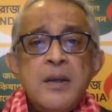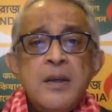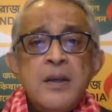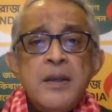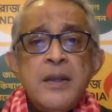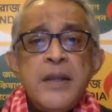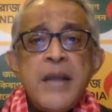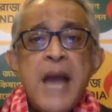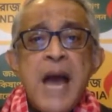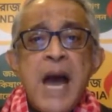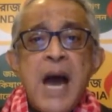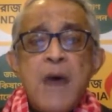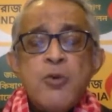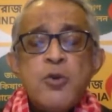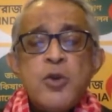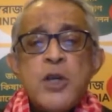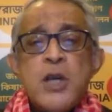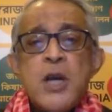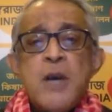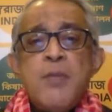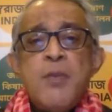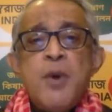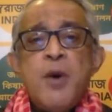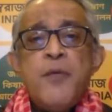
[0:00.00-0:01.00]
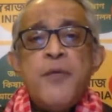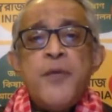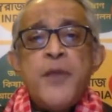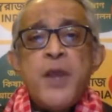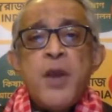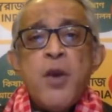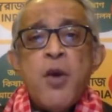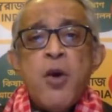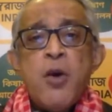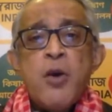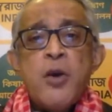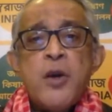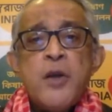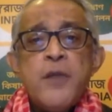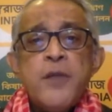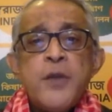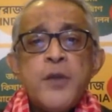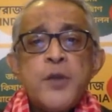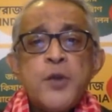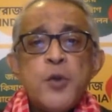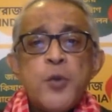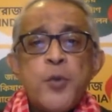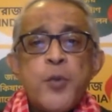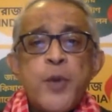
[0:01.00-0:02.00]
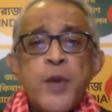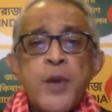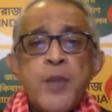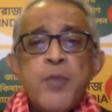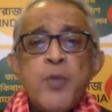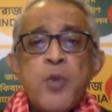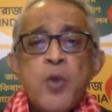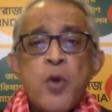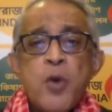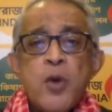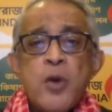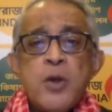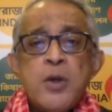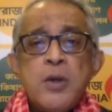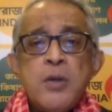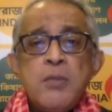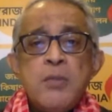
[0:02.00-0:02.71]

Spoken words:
the outcome of the order of the Supreme Court.